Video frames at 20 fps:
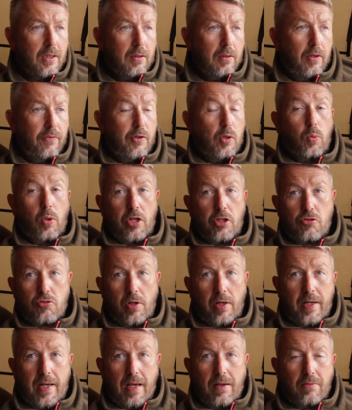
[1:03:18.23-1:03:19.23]
if you want to
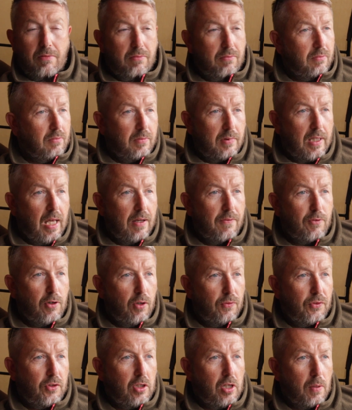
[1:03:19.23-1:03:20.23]
try it out, get
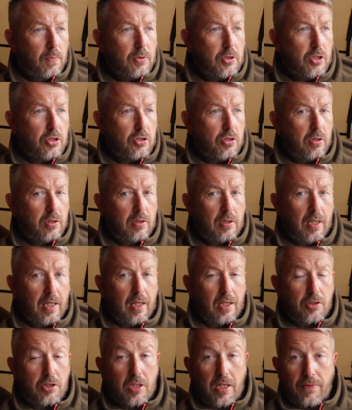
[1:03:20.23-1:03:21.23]
involved in the competition,
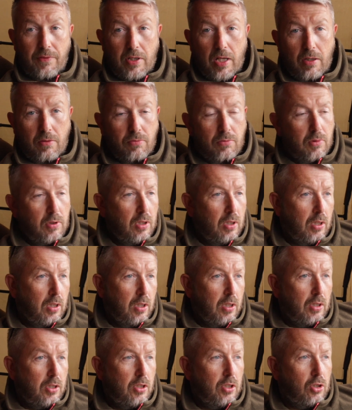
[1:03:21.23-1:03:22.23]
and you never know,
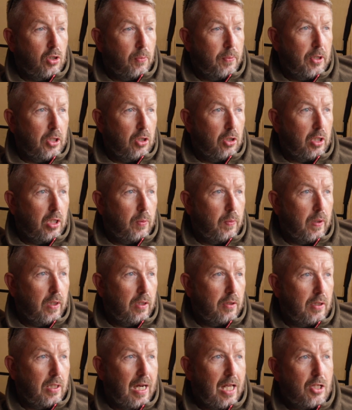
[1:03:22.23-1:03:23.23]
you could be the lucky winner.
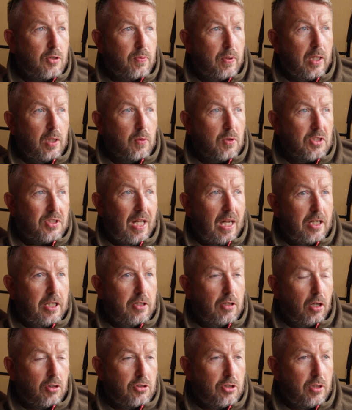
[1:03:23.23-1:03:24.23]
The last winner was Danny
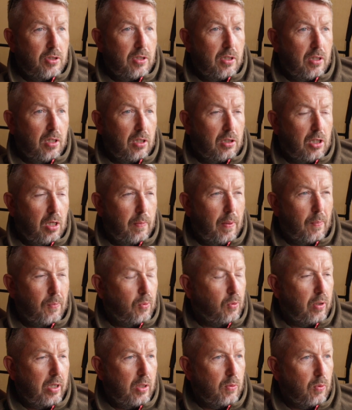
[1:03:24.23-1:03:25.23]
Notton. I can't remember
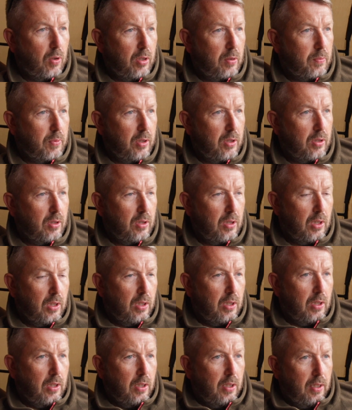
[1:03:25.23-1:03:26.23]
what he won, but
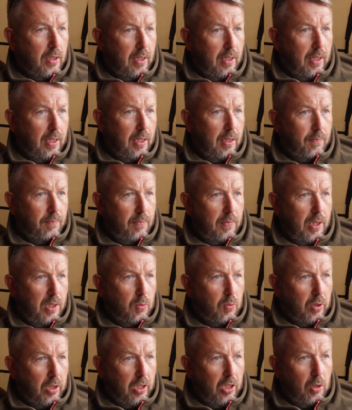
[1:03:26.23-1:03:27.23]
he
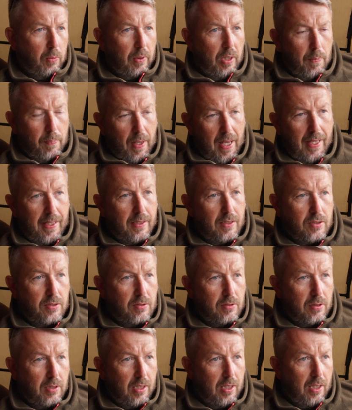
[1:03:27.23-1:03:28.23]
won a little bit of bait,
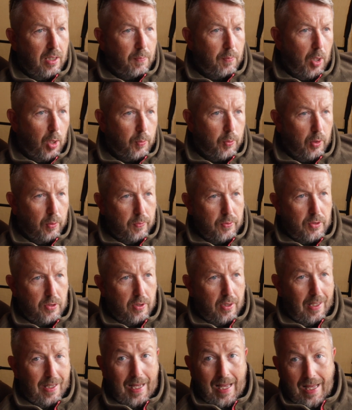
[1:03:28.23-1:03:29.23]
pop-ups,
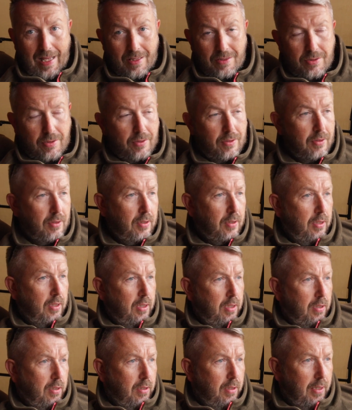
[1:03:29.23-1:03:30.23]
a hat.
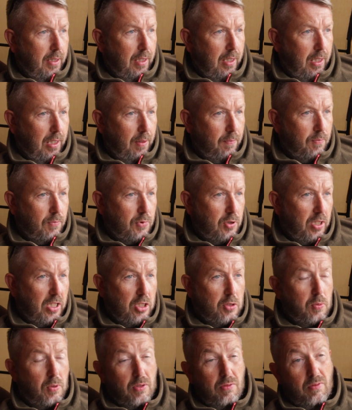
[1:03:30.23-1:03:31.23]
So
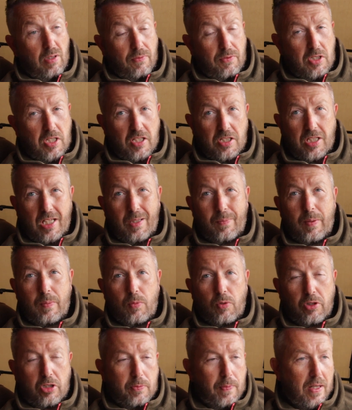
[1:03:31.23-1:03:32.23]
this one obviously is a little bit
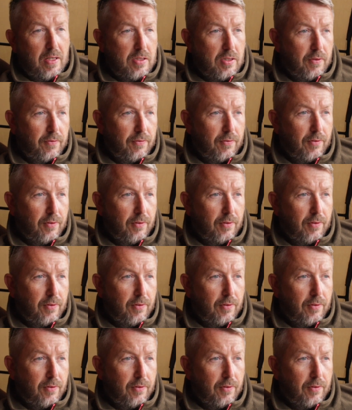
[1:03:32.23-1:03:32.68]
more expensive.